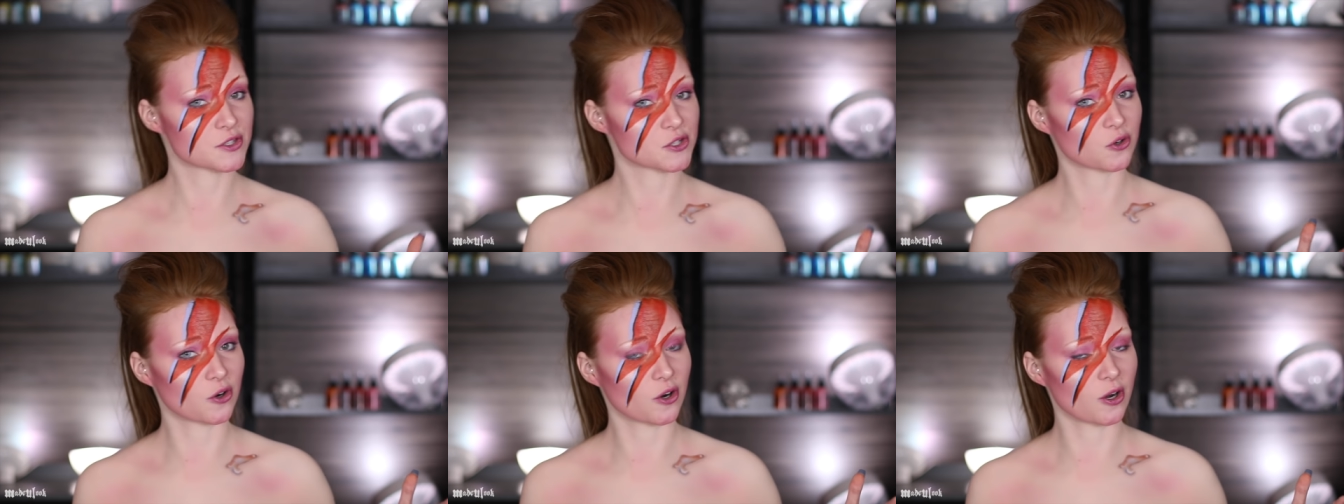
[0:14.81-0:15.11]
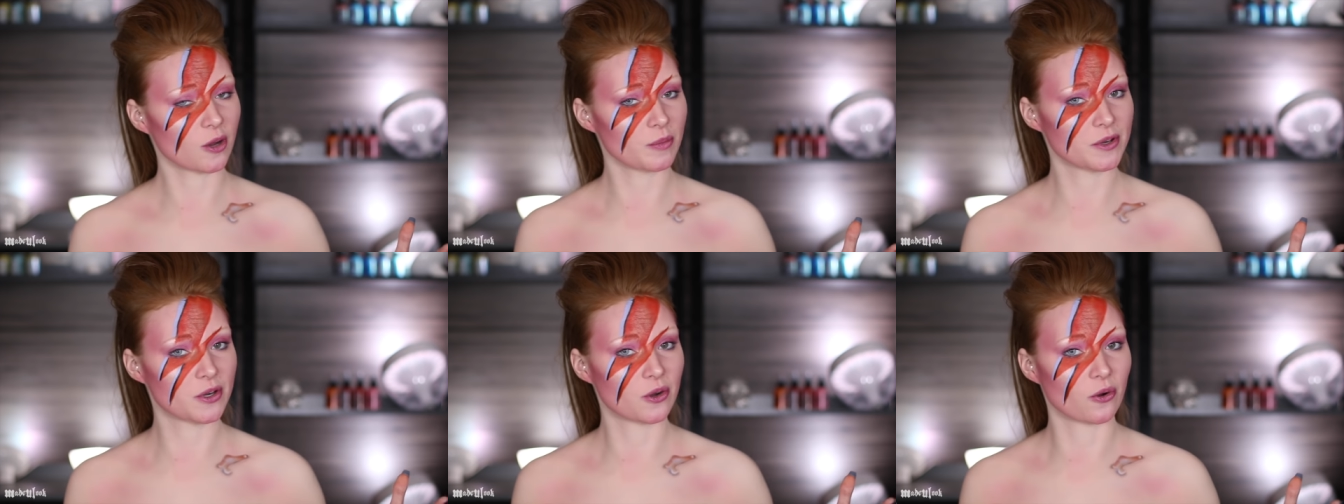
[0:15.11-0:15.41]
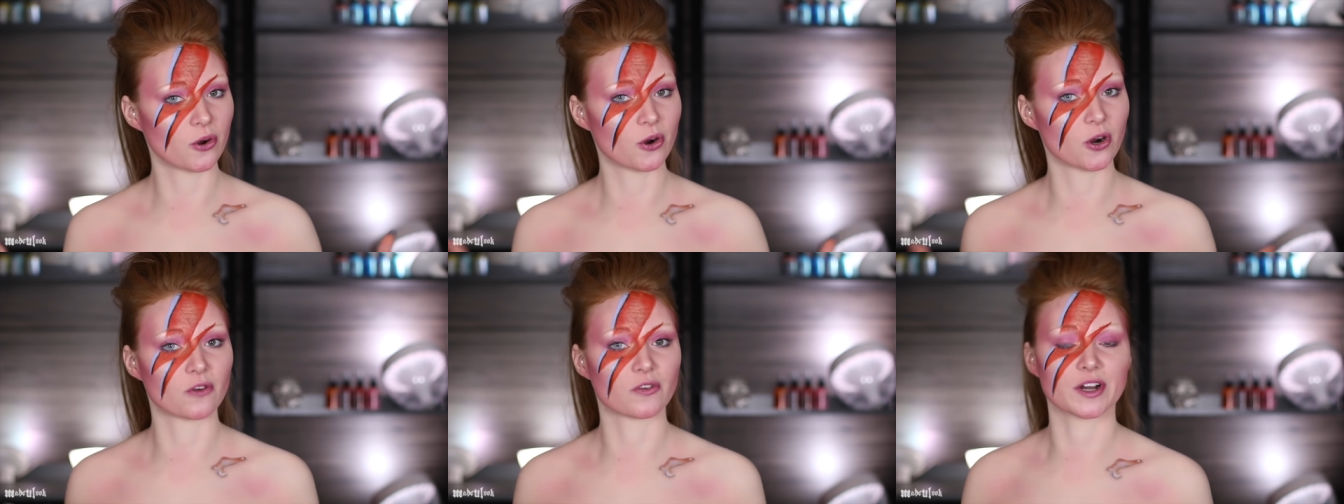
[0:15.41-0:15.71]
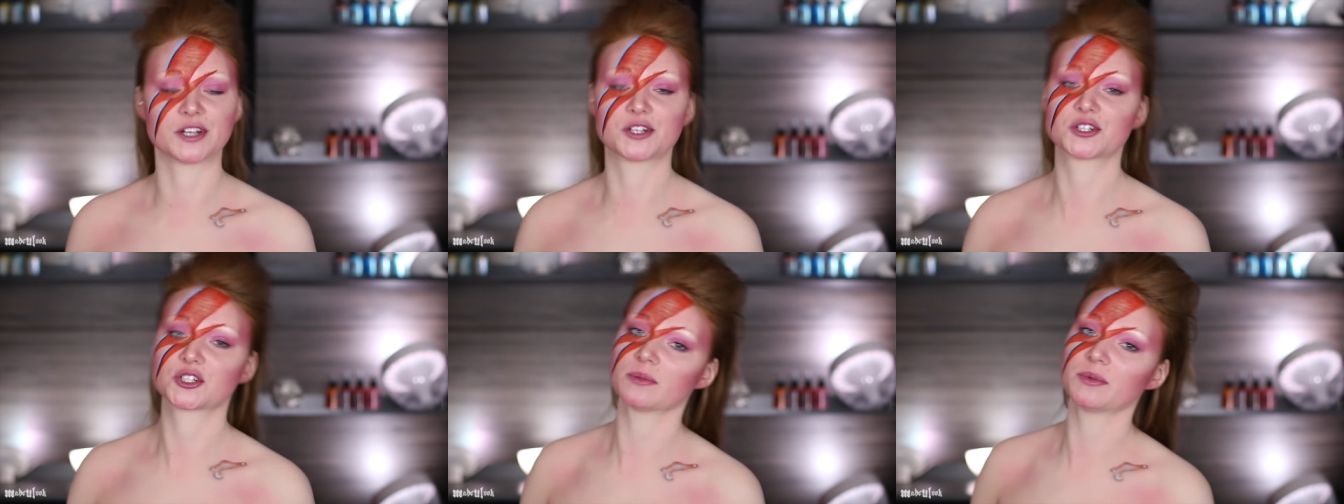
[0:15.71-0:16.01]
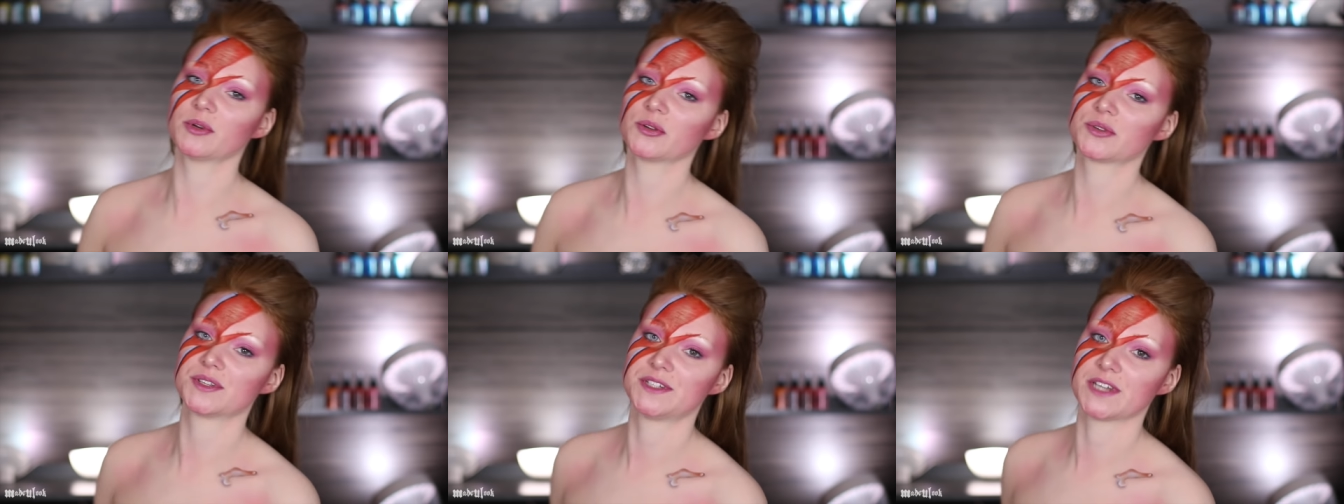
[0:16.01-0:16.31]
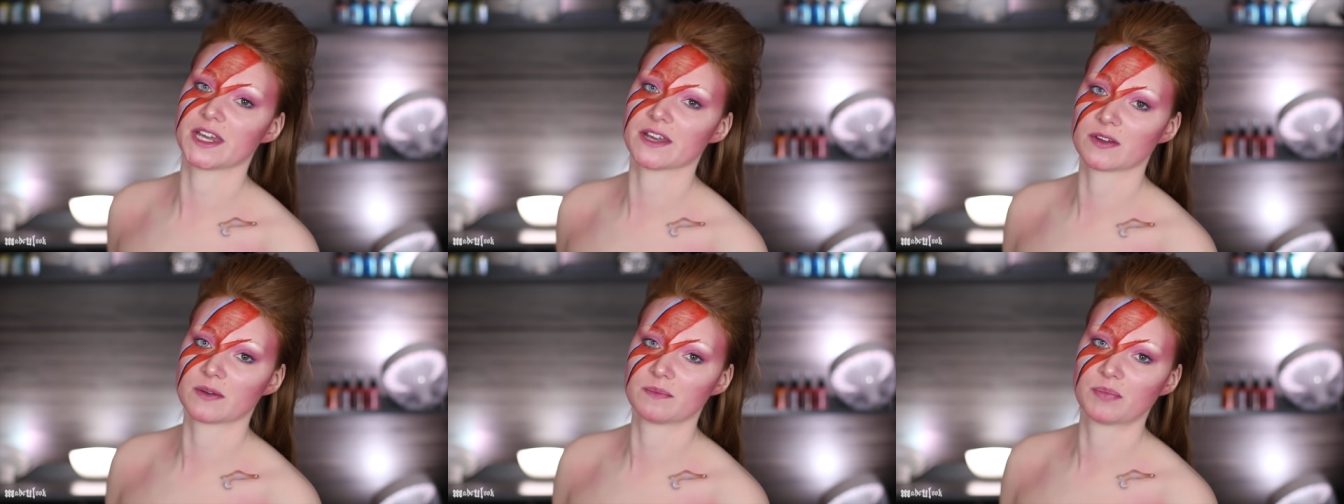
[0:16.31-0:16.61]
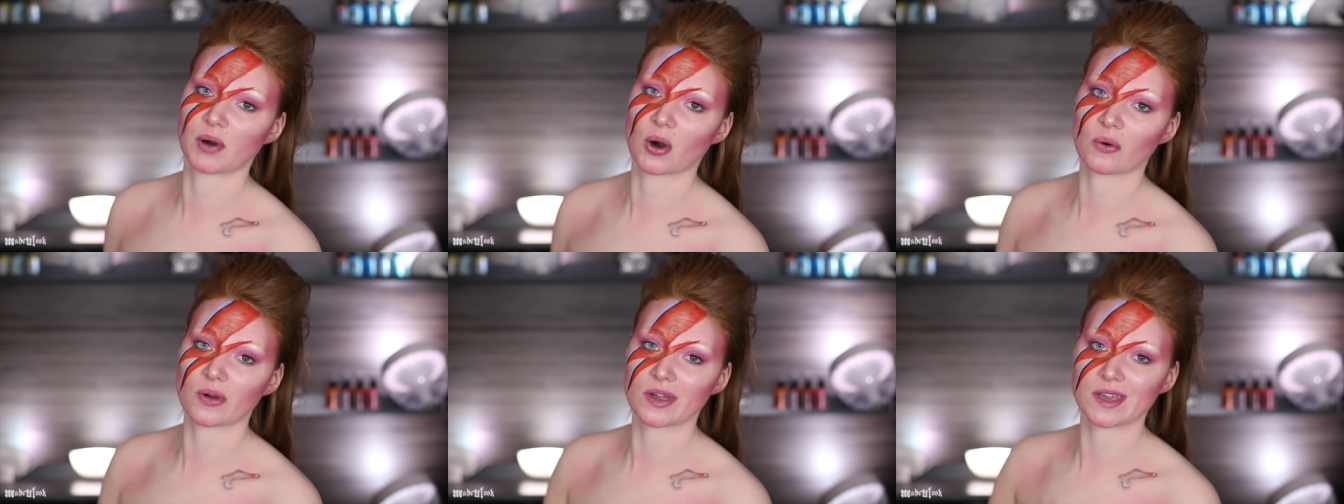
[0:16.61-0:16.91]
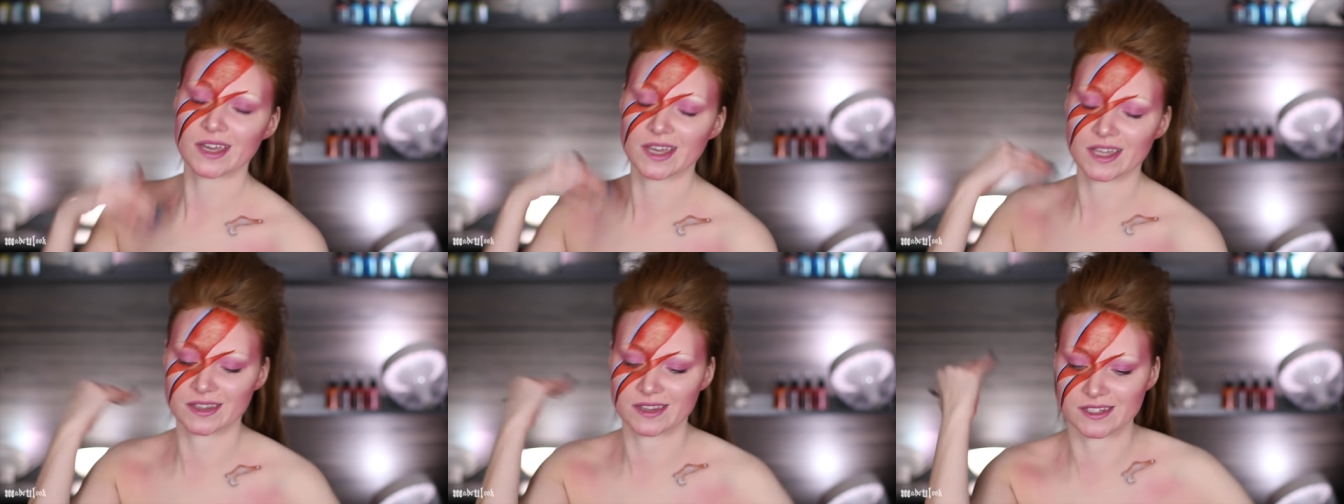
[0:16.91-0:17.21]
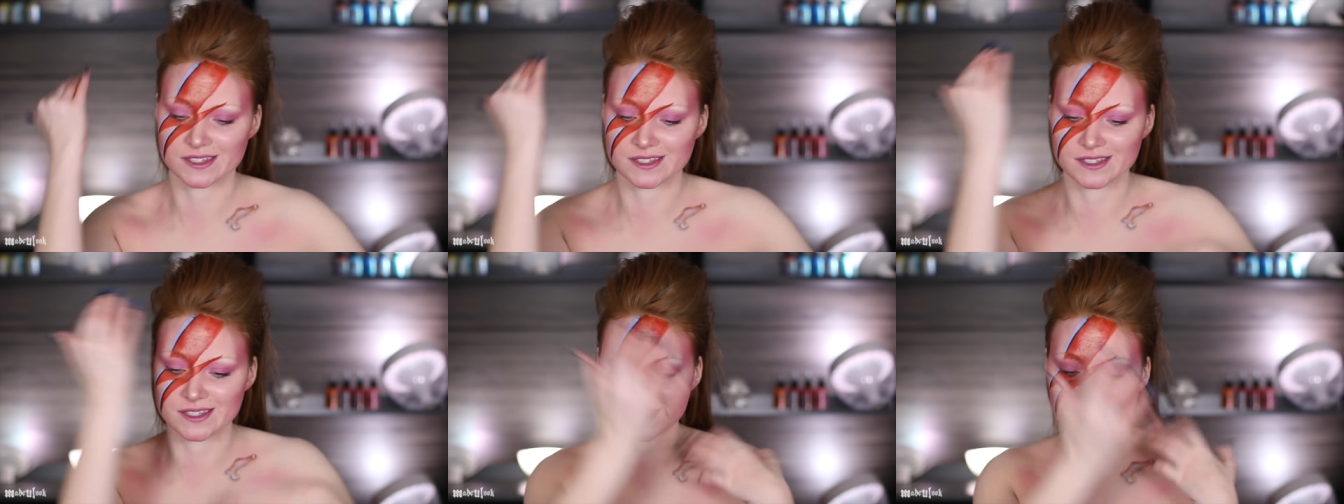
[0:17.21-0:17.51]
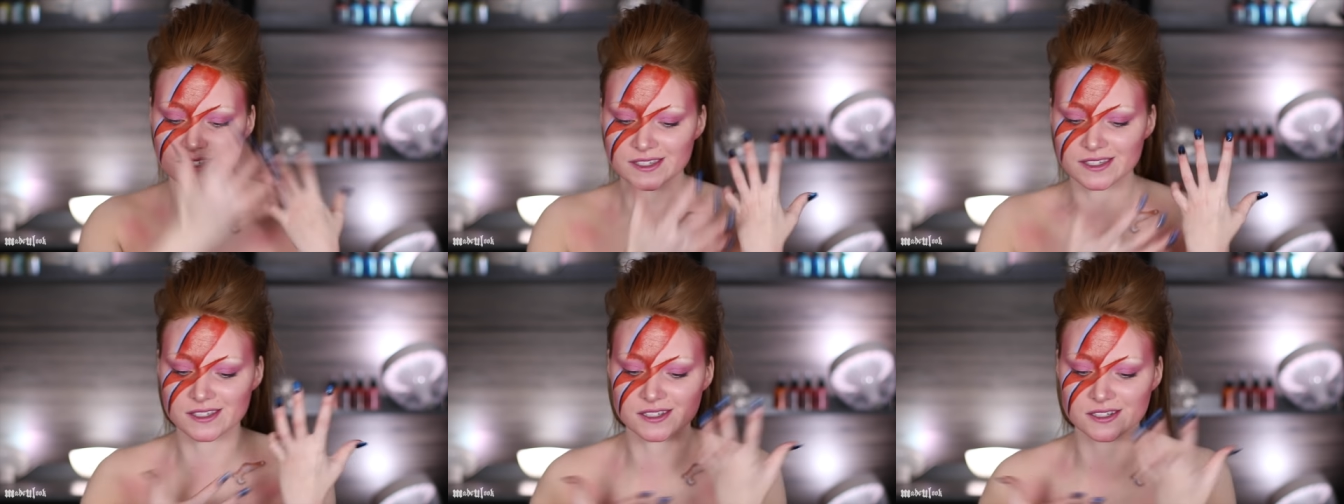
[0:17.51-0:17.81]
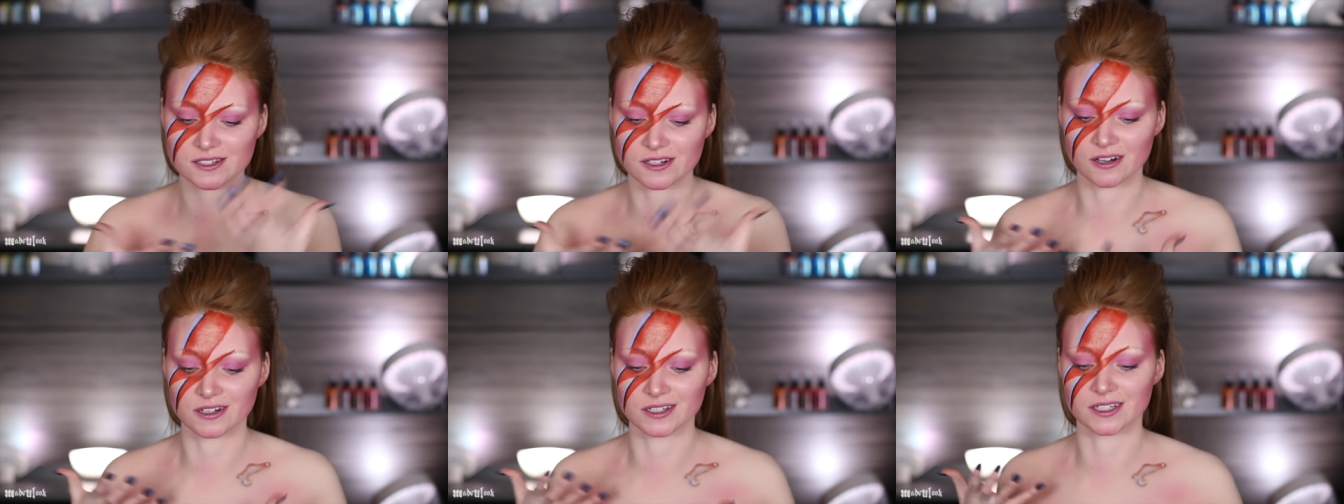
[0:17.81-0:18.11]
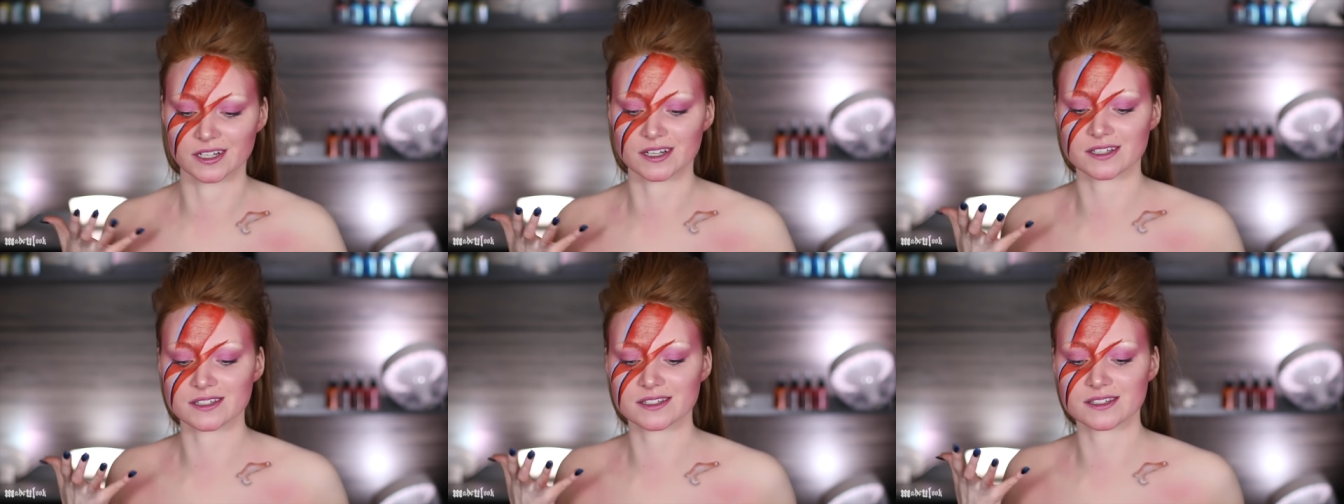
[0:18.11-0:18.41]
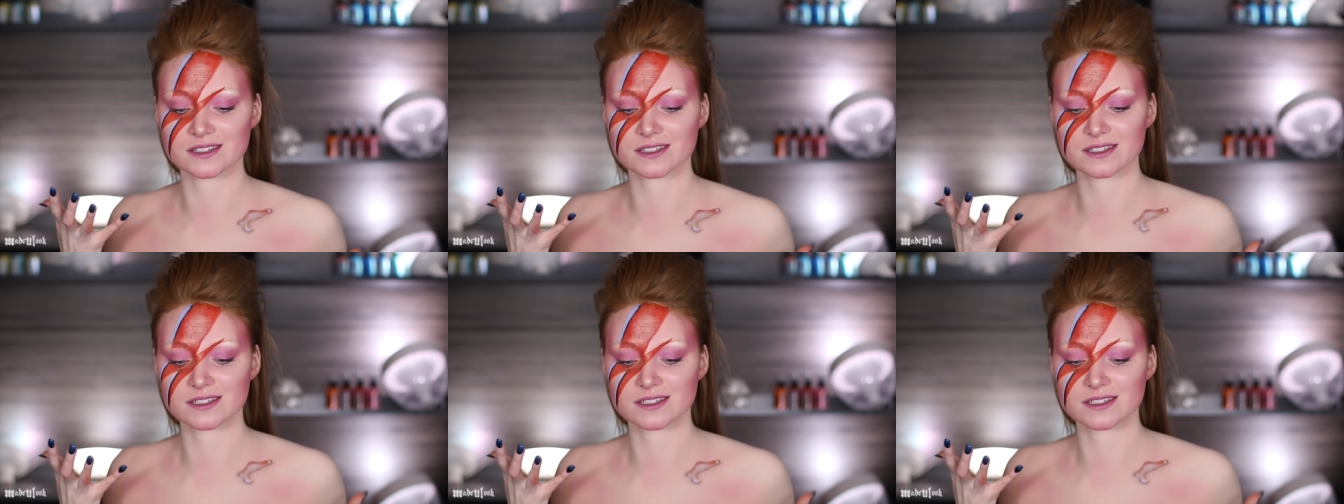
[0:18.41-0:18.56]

tutorial, we'll be going over a tribute to David Bowie and the Ziggy Stardust.